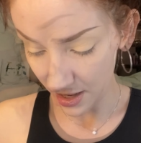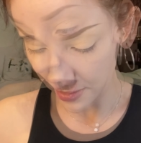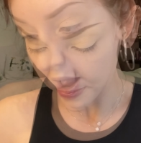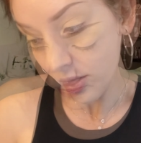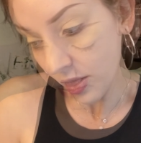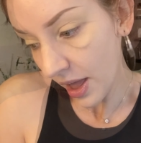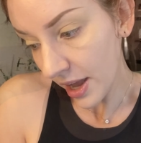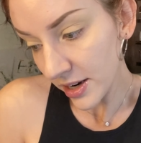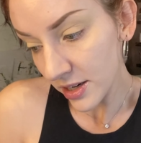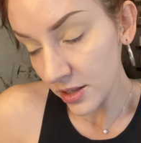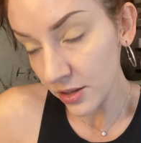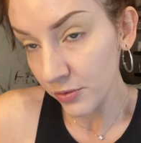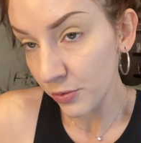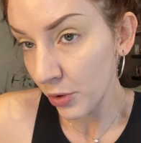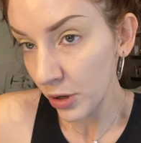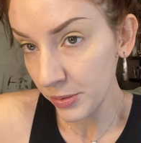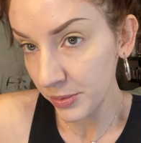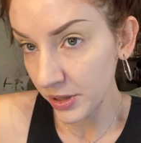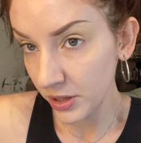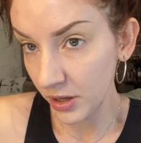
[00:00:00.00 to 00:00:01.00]
I liked the
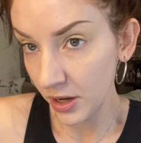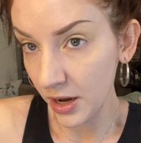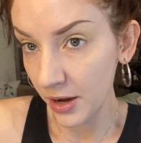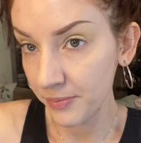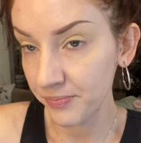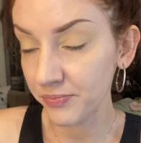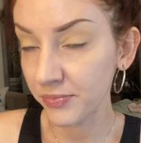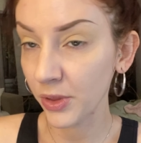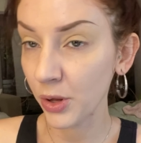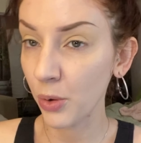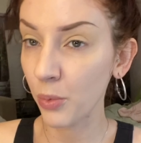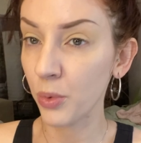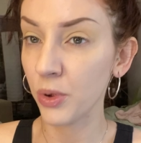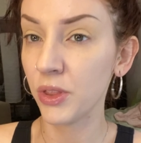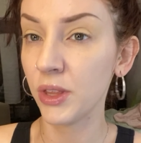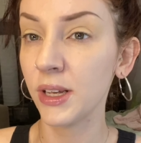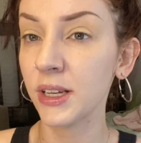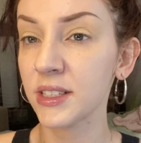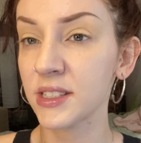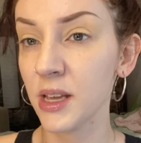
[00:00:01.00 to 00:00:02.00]
formula with
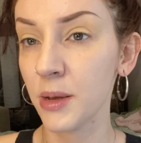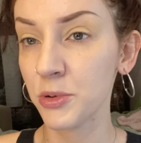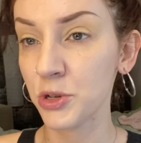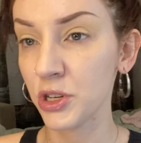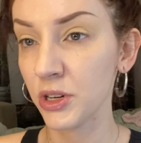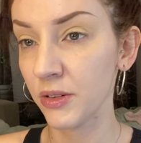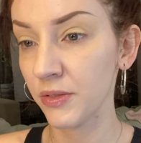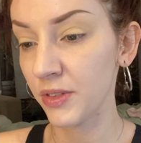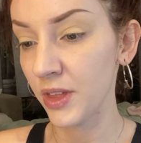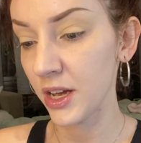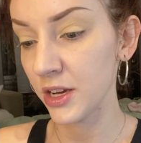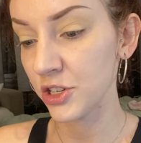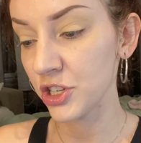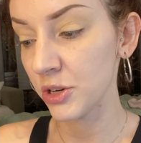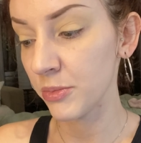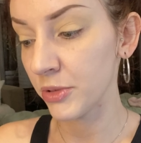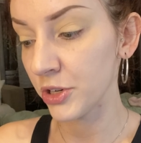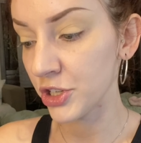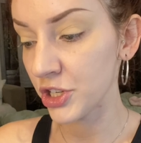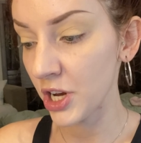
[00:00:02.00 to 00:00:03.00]
the exception of that
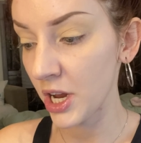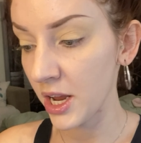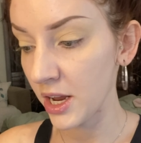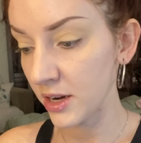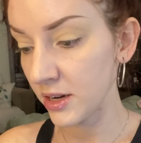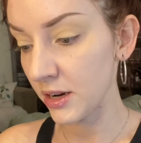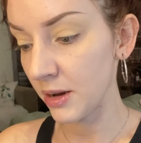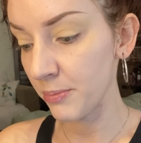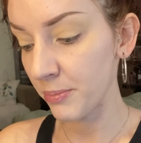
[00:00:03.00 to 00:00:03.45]
shimmer shade,